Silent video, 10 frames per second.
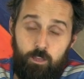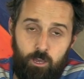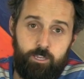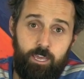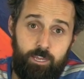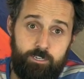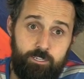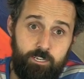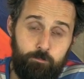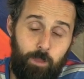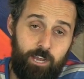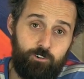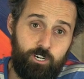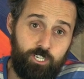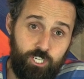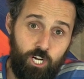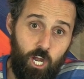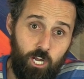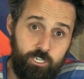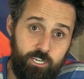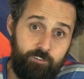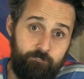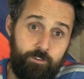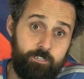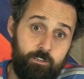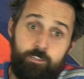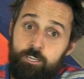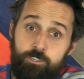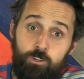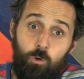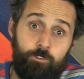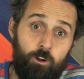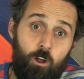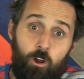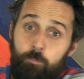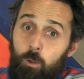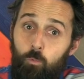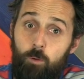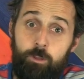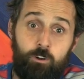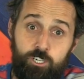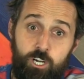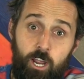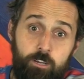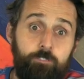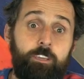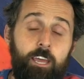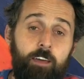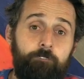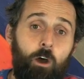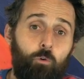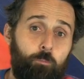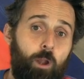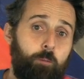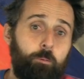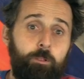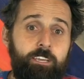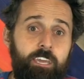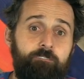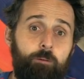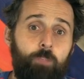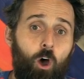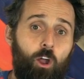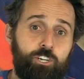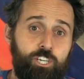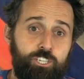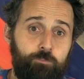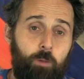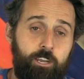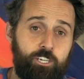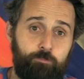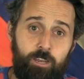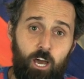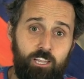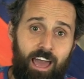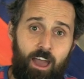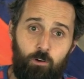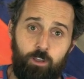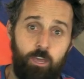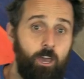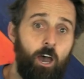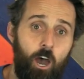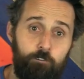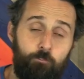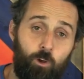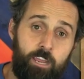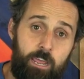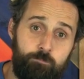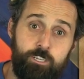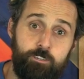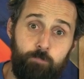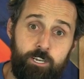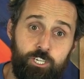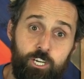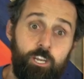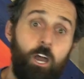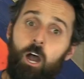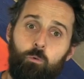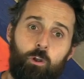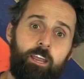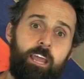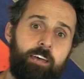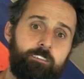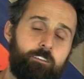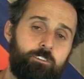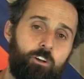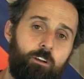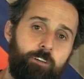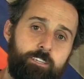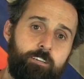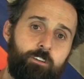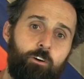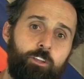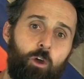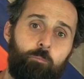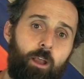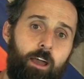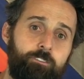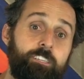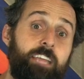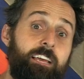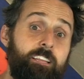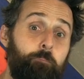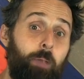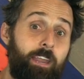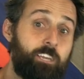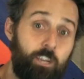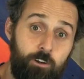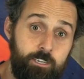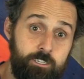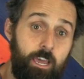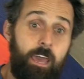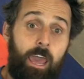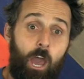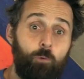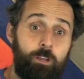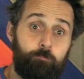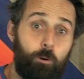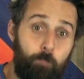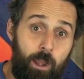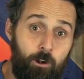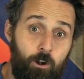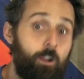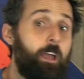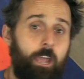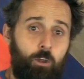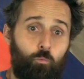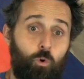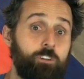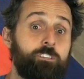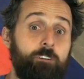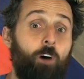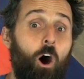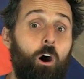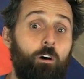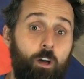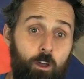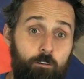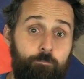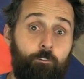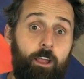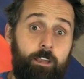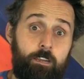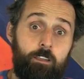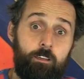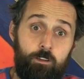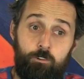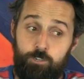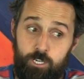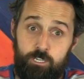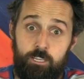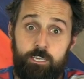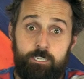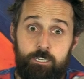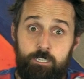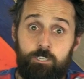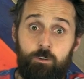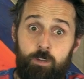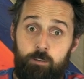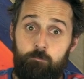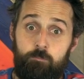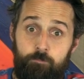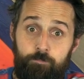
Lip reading: Again, since Patrick Chung didn't physically assault or harm a woman or child, the NFL will probably give him the harshest punishment allowed. A 4-game suspension where he has to serve as Antonio Brown's daily pedicurist, helmet preparer, and worst of all, friend who just listens to him.